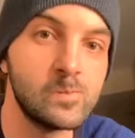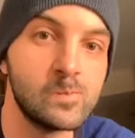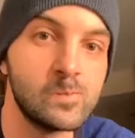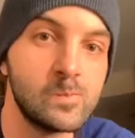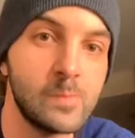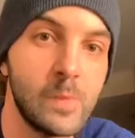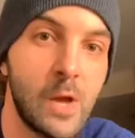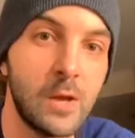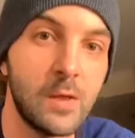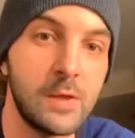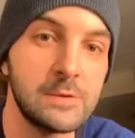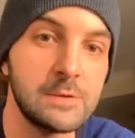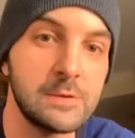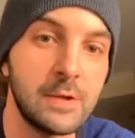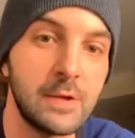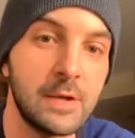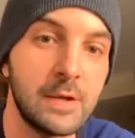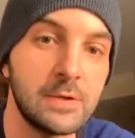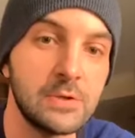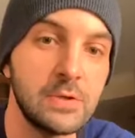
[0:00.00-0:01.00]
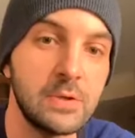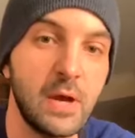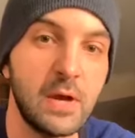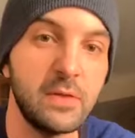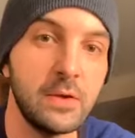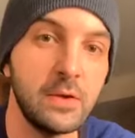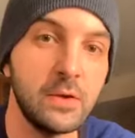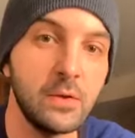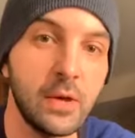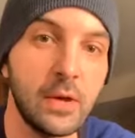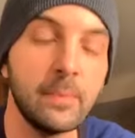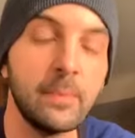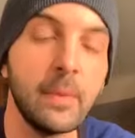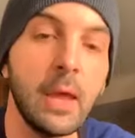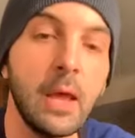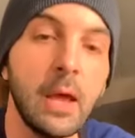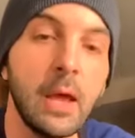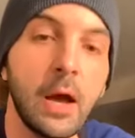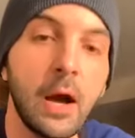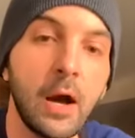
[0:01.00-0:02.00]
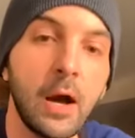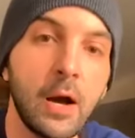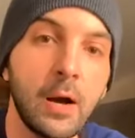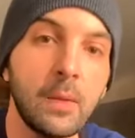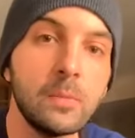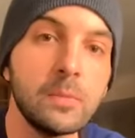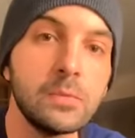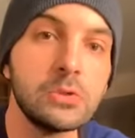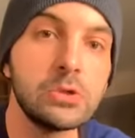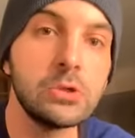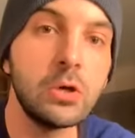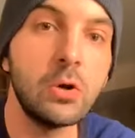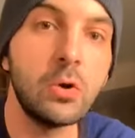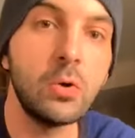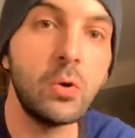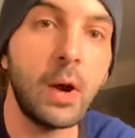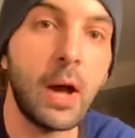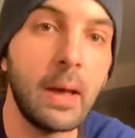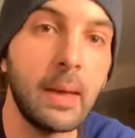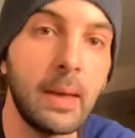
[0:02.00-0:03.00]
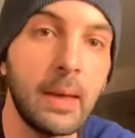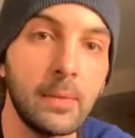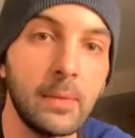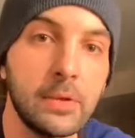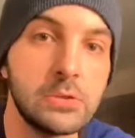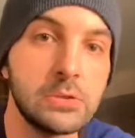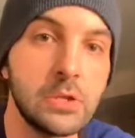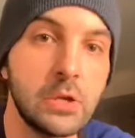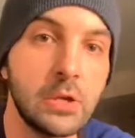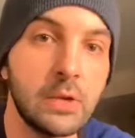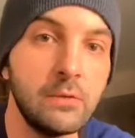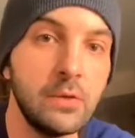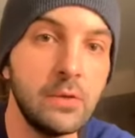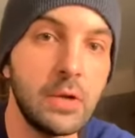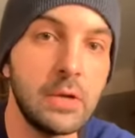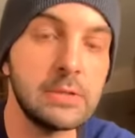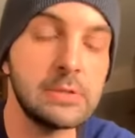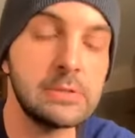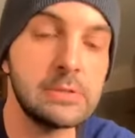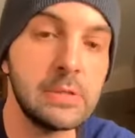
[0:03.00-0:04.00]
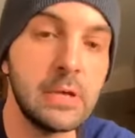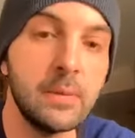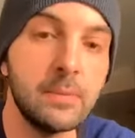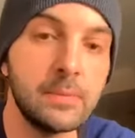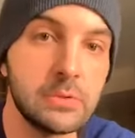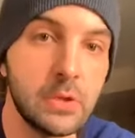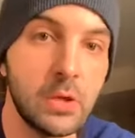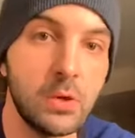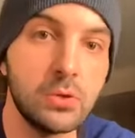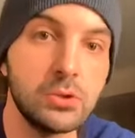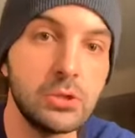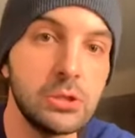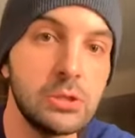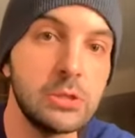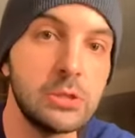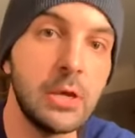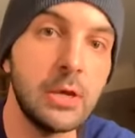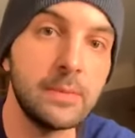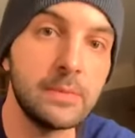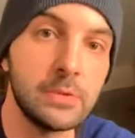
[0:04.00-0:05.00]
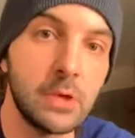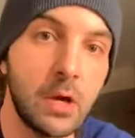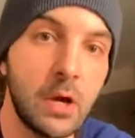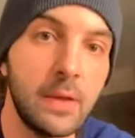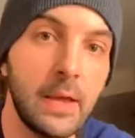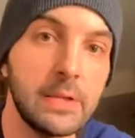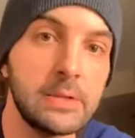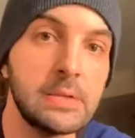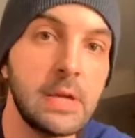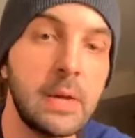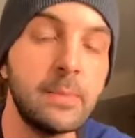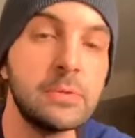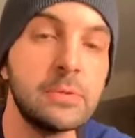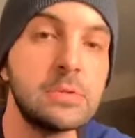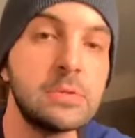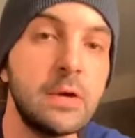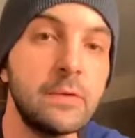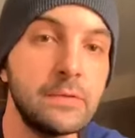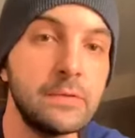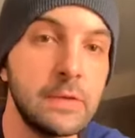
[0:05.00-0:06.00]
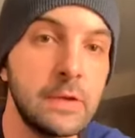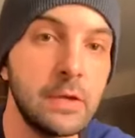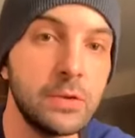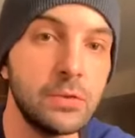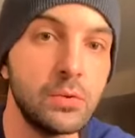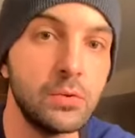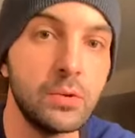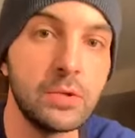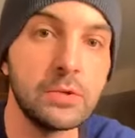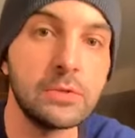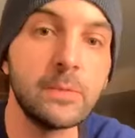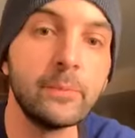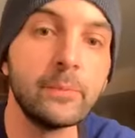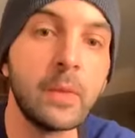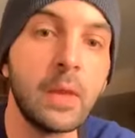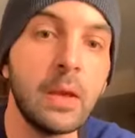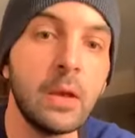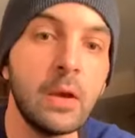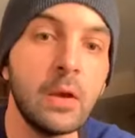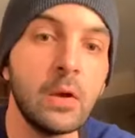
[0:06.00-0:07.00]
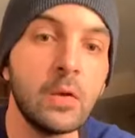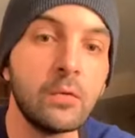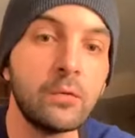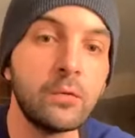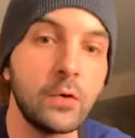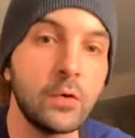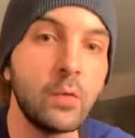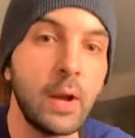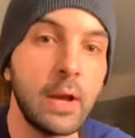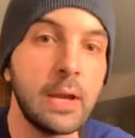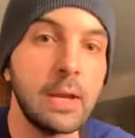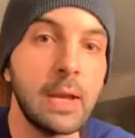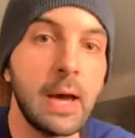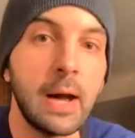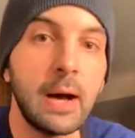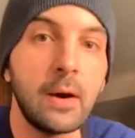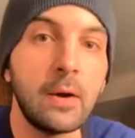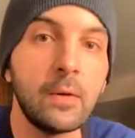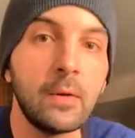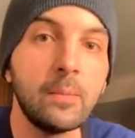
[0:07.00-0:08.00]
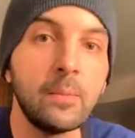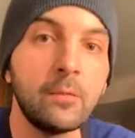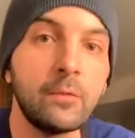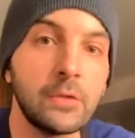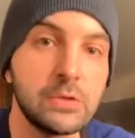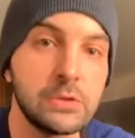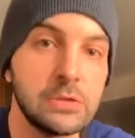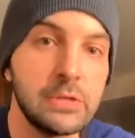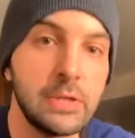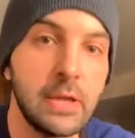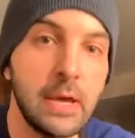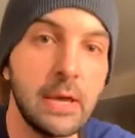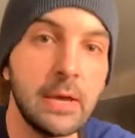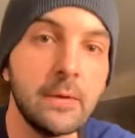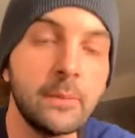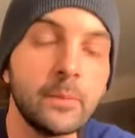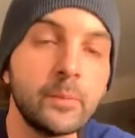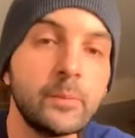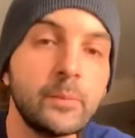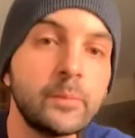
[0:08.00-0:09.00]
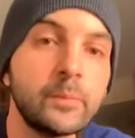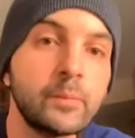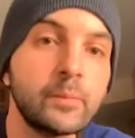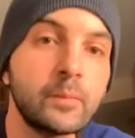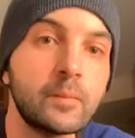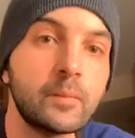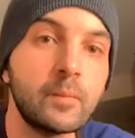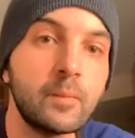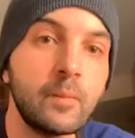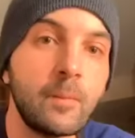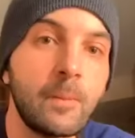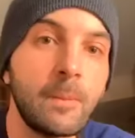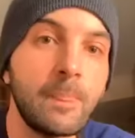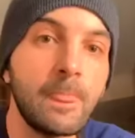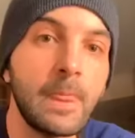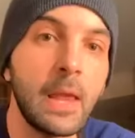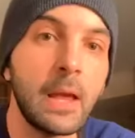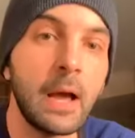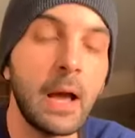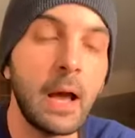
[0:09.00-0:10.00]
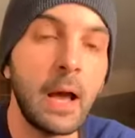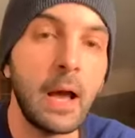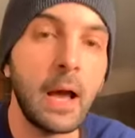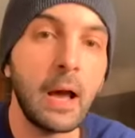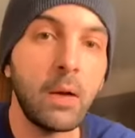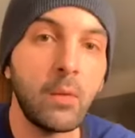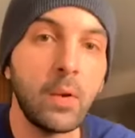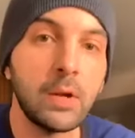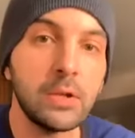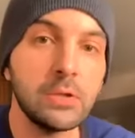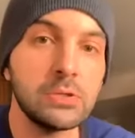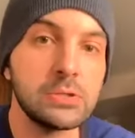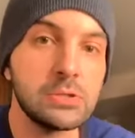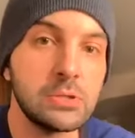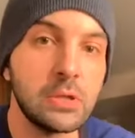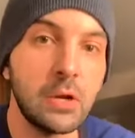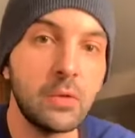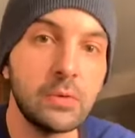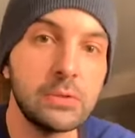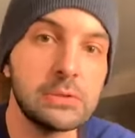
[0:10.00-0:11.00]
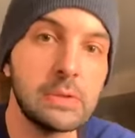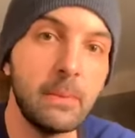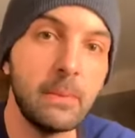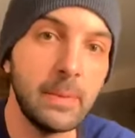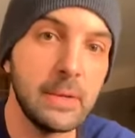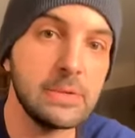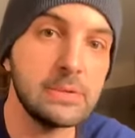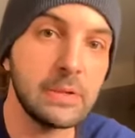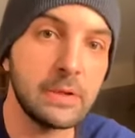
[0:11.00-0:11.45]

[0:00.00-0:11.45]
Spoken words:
I lost the connection. I think you can. So I am going to start giving you guys tips, coaching tips, all that type of stuff to get through this. For right now, for today, I want to just start with some basic